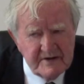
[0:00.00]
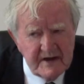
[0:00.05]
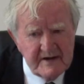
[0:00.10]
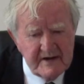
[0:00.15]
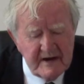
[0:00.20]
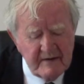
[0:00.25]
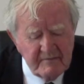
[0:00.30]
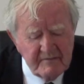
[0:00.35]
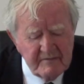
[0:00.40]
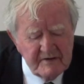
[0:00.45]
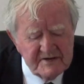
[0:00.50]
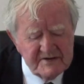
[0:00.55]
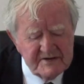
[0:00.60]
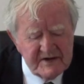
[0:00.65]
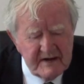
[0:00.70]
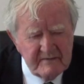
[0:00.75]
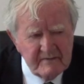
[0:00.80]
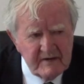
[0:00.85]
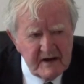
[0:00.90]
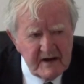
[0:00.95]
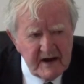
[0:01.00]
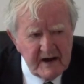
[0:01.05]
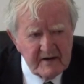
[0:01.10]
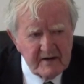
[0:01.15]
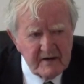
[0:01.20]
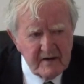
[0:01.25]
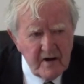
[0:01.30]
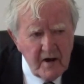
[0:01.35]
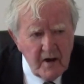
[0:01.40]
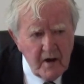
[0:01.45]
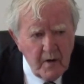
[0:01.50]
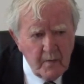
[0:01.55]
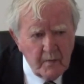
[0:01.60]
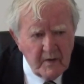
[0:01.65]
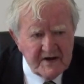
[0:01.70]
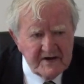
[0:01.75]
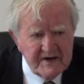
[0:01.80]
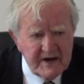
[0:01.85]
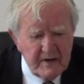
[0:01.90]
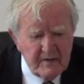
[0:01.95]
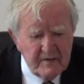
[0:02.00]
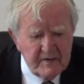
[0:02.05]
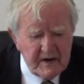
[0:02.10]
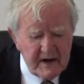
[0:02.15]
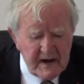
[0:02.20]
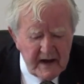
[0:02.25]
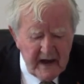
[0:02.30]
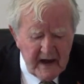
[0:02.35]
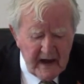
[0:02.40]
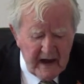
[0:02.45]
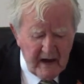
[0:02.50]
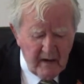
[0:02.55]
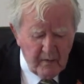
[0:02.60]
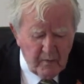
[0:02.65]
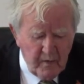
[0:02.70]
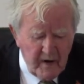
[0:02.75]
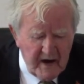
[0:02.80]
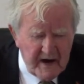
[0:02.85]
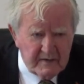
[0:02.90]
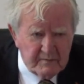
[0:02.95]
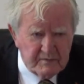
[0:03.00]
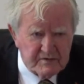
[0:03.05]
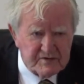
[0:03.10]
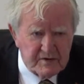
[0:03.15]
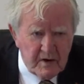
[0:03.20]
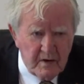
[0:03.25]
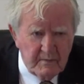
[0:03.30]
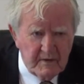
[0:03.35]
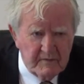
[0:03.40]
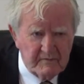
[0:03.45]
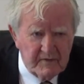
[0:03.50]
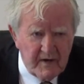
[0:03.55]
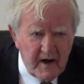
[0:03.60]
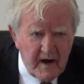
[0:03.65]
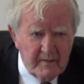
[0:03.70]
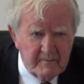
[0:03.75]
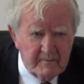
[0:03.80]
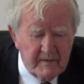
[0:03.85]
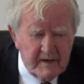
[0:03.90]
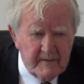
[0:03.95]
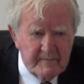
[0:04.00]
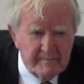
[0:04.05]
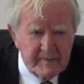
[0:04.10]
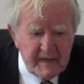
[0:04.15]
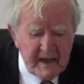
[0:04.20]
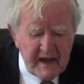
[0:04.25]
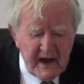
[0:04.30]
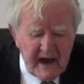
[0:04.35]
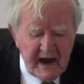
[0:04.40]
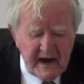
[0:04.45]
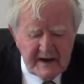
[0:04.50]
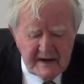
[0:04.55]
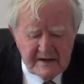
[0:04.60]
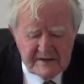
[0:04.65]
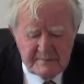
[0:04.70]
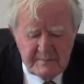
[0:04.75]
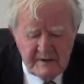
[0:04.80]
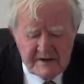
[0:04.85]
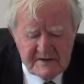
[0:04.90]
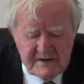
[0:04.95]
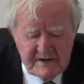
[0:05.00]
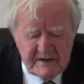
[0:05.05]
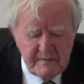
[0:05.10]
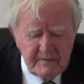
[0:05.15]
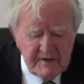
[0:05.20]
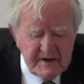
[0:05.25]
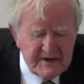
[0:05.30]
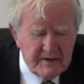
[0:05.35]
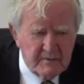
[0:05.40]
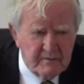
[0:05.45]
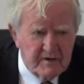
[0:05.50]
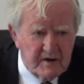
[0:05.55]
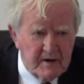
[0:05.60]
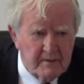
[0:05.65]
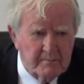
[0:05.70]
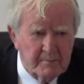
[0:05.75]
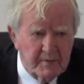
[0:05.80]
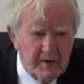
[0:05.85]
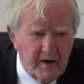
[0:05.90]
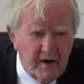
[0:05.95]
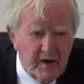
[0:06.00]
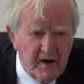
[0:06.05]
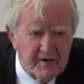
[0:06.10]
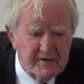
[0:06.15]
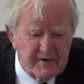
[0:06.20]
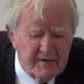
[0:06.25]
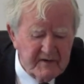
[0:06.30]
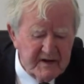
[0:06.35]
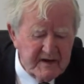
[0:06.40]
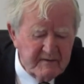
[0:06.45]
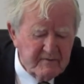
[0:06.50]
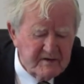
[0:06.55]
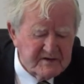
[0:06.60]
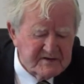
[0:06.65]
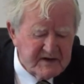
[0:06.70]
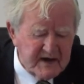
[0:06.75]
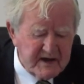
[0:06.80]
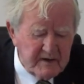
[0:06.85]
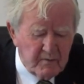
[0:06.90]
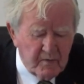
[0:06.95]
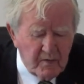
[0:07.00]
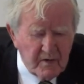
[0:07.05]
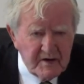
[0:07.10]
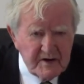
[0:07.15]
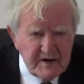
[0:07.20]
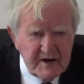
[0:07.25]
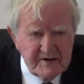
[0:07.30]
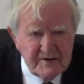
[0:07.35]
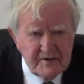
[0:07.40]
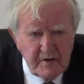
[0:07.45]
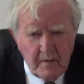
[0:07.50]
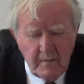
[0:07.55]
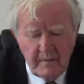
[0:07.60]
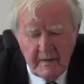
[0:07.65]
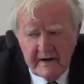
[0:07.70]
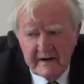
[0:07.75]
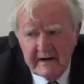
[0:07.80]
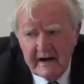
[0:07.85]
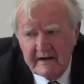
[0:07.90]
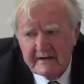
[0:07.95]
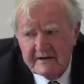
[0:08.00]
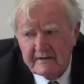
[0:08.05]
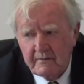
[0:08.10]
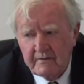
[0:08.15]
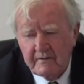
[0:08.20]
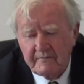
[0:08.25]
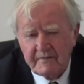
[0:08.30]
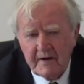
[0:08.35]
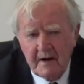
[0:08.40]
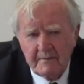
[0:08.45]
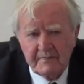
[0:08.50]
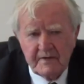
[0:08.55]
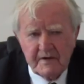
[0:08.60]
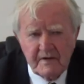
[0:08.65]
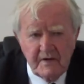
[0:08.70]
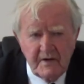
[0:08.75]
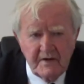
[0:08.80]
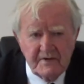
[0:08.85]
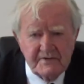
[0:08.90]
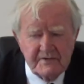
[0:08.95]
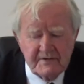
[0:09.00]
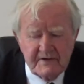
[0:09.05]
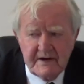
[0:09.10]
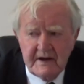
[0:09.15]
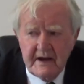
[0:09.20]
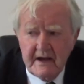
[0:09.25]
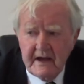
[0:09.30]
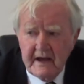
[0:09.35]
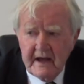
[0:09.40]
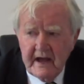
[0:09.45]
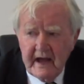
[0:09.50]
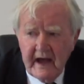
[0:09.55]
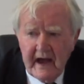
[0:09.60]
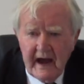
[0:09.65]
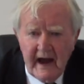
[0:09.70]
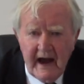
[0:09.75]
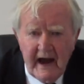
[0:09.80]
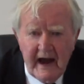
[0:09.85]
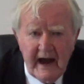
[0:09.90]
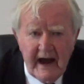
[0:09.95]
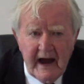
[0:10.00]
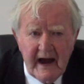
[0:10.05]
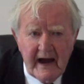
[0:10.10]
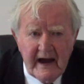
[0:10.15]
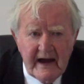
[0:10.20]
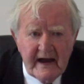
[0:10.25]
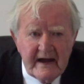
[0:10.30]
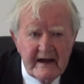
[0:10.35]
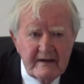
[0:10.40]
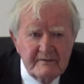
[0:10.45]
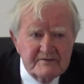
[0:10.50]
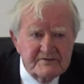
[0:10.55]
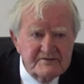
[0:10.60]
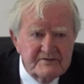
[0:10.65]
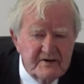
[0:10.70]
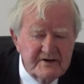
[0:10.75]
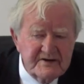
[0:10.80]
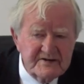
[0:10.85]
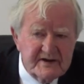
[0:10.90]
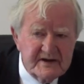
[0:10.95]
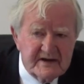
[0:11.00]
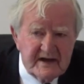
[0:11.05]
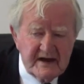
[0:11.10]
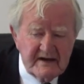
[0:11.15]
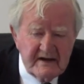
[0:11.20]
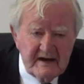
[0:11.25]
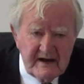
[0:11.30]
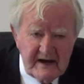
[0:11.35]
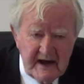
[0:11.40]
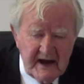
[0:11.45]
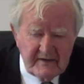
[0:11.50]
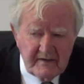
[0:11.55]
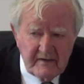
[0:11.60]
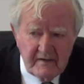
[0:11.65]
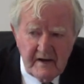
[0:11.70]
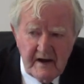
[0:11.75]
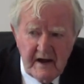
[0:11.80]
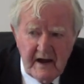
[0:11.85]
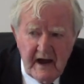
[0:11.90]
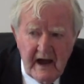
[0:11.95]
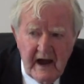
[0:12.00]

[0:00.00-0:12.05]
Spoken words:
You never received a letter without where it was coming from. And especially when you were abroad, or even say working in Dublin and you were from the country, it was nice to get a letter